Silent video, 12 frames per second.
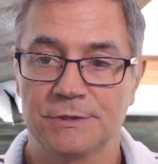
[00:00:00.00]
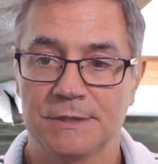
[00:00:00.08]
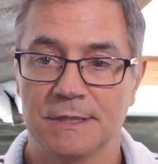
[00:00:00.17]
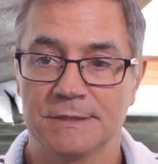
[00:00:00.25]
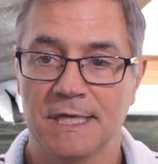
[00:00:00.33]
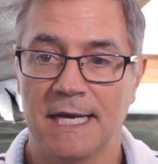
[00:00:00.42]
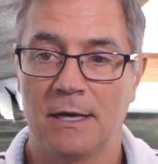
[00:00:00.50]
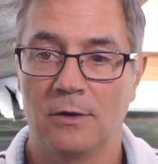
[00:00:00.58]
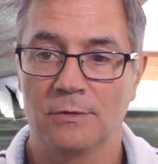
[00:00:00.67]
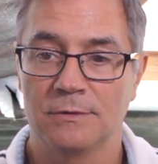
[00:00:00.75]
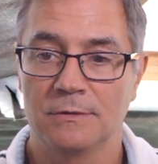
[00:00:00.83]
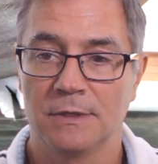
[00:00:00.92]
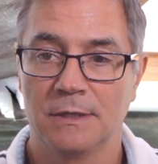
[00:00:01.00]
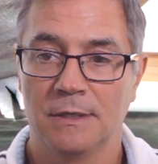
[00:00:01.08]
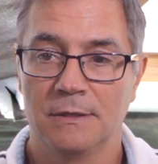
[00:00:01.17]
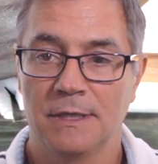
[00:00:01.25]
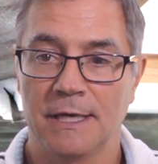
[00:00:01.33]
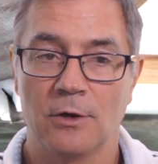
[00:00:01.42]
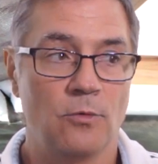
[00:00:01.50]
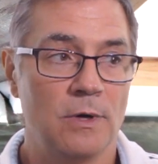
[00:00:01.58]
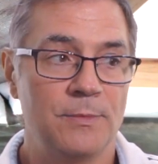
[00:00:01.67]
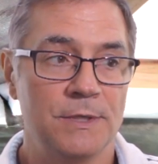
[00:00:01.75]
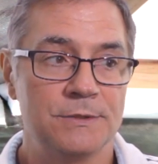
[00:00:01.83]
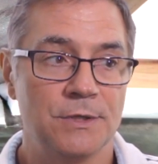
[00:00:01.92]
this out, they go
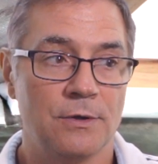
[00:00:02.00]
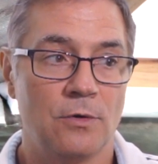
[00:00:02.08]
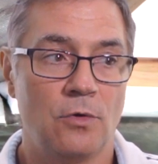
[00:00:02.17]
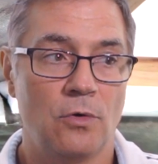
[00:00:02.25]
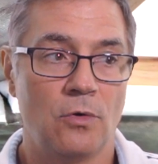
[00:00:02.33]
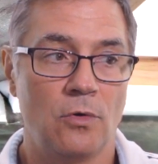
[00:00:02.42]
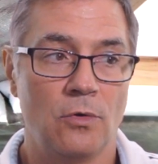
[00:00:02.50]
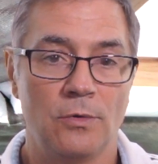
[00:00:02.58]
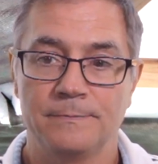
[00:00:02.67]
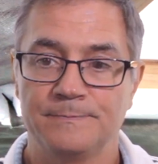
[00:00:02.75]
up into the hole.